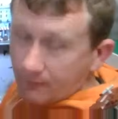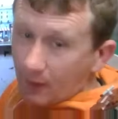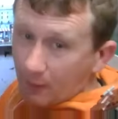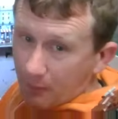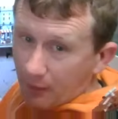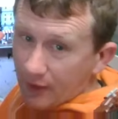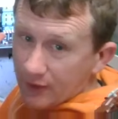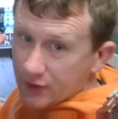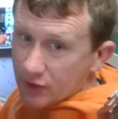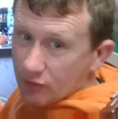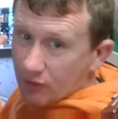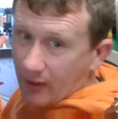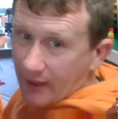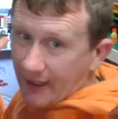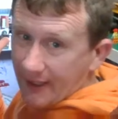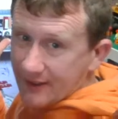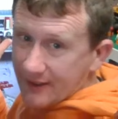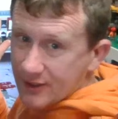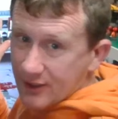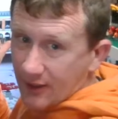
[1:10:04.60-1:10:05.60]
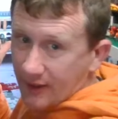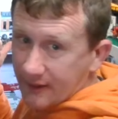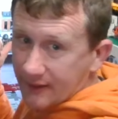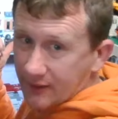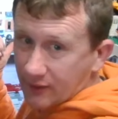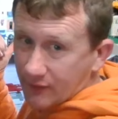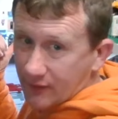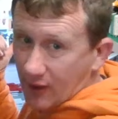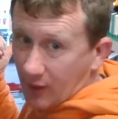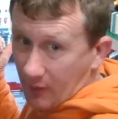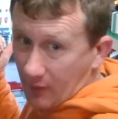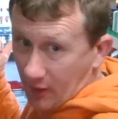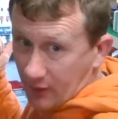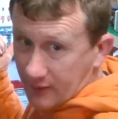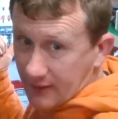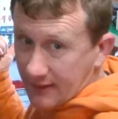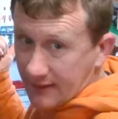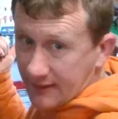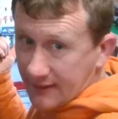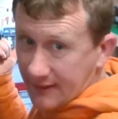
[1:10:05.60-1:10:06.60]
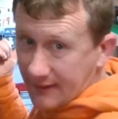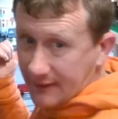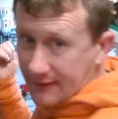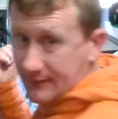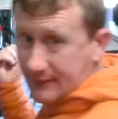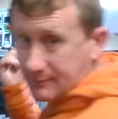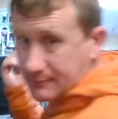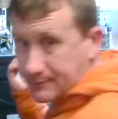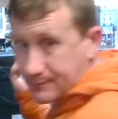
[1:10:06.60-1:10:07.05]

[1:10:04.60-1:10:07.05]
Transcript: Put it to the right-hand side, underneath here, yeah?